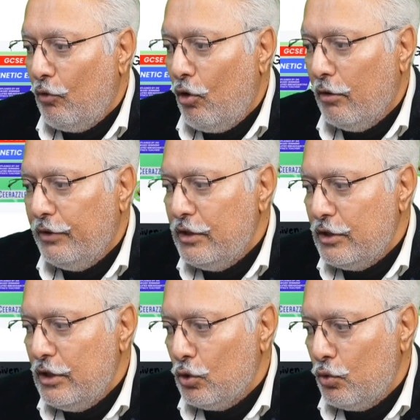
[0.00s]
all of these
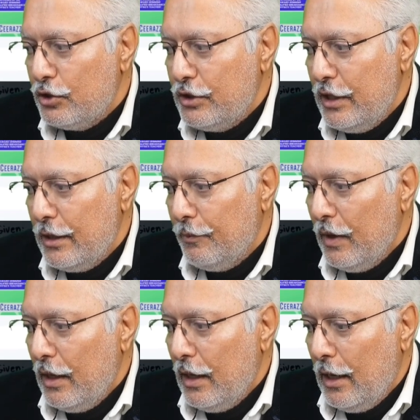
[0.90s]
resources here.
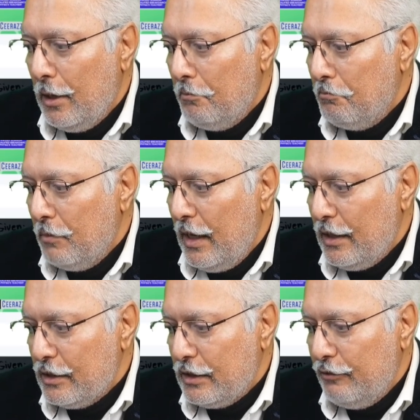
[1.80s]
It
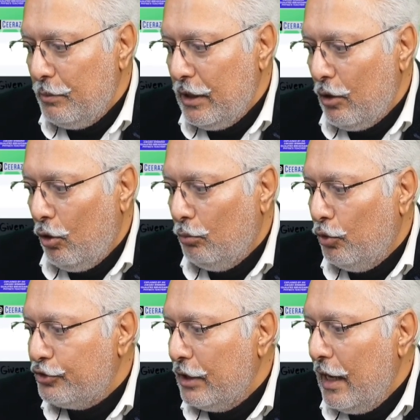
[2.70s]
is giving me
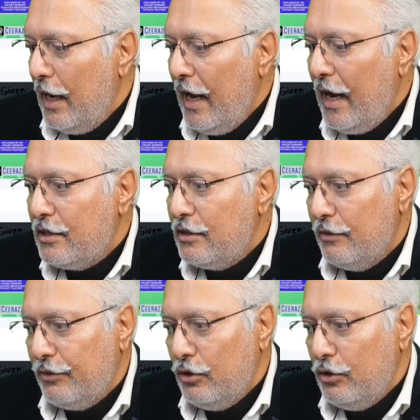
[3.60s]
almost 8 different